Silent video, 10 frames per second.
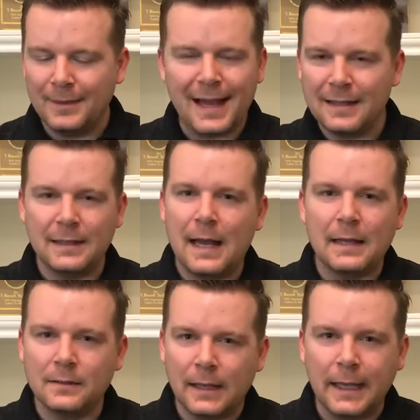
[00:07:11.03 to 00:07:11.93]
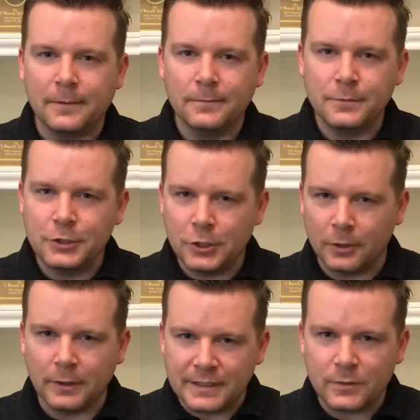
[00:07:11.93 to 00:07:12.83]
Not like
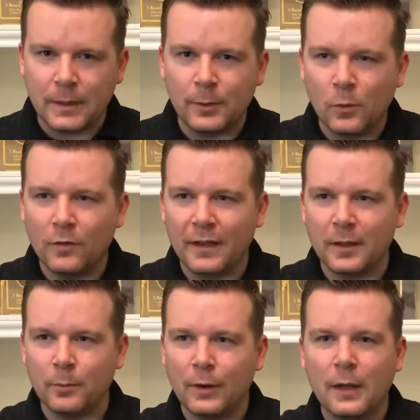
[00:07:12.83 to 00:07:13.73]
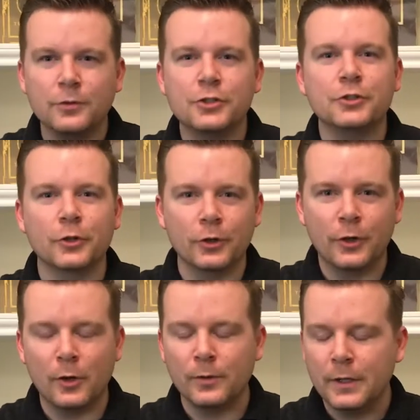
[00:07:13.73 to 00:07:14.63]
sugary sweet, but more of like a brown sugar
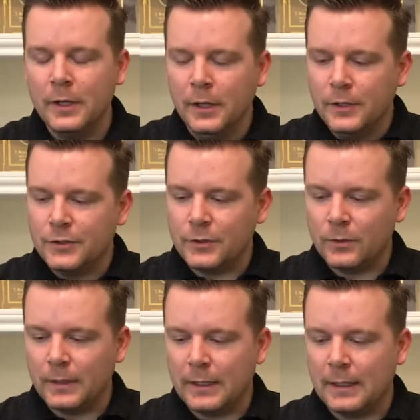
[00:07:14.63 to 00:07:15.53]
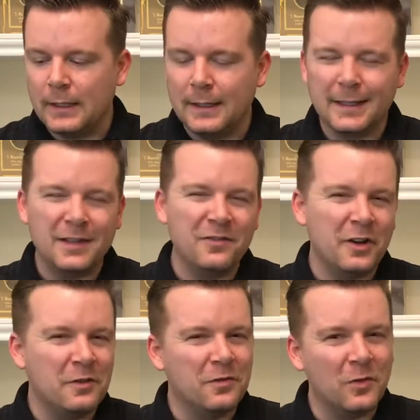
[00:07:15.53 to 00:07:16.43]
note to it. Again,
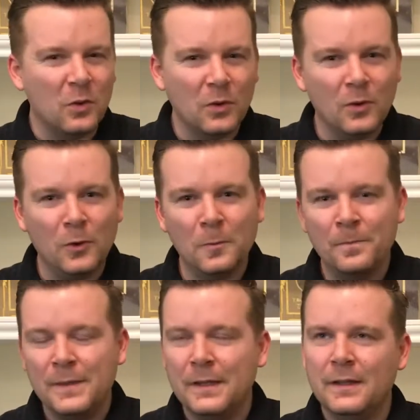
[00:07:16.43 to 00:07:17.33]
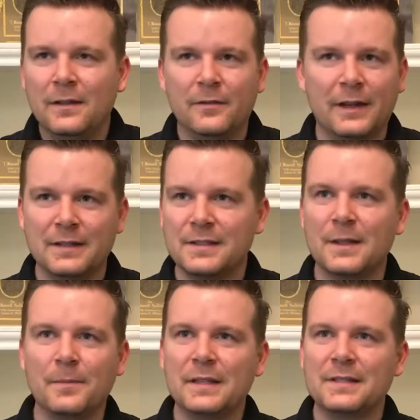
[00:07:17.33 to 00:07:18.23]
very floral. If I can
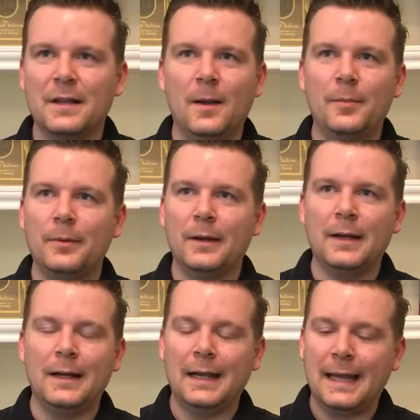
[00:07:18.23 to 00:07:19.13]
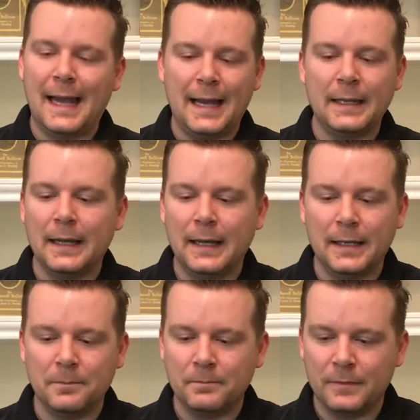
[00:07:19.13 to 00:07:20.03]
sum this up, I'd add
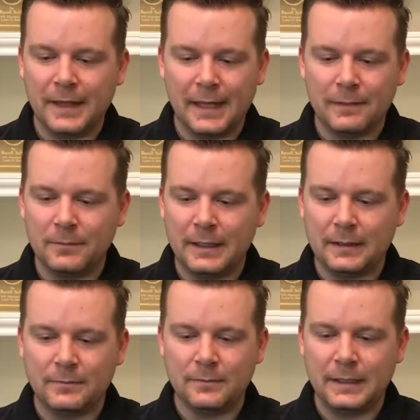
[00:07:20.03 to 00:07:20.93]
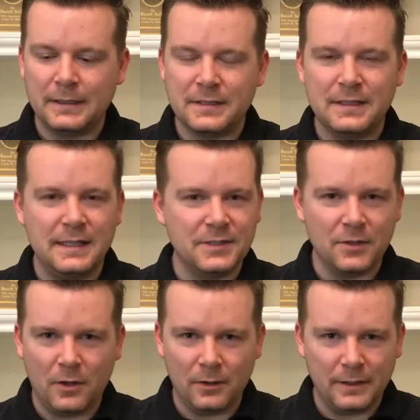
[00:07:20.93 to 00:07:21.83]
on that sea
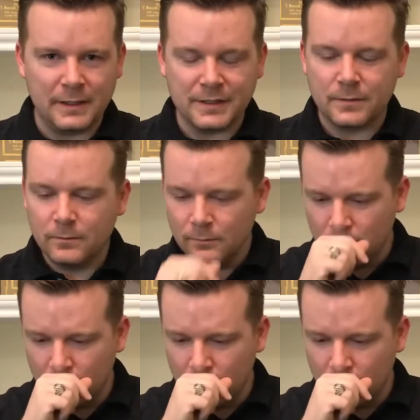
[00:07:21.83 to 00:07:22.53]
saltness